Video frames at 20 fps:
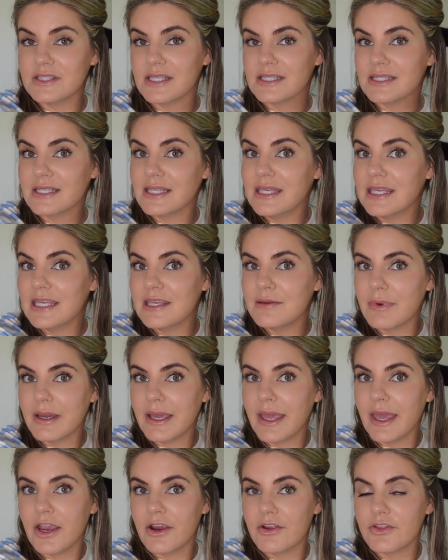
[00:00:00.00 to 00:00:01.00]
doesn't heat my
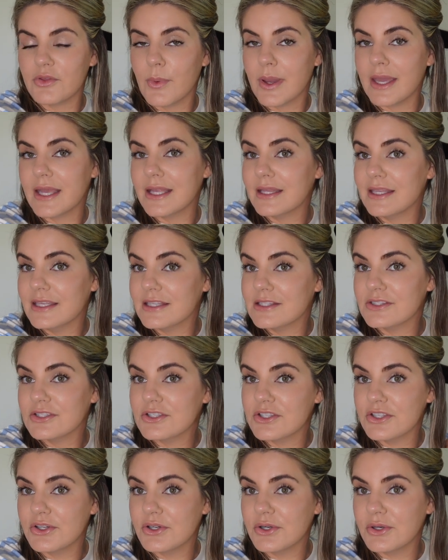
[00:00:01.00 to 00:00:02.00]
hair the way it needs
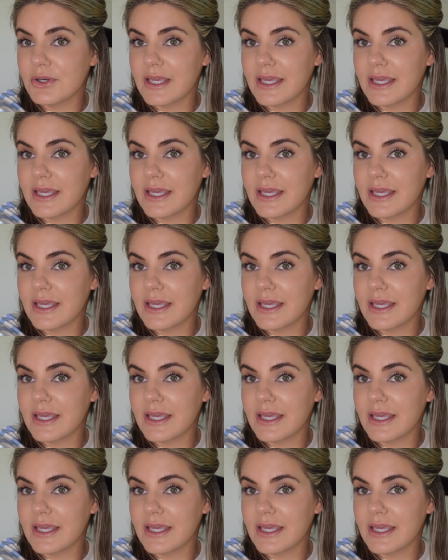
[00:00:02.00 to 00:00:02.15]
to,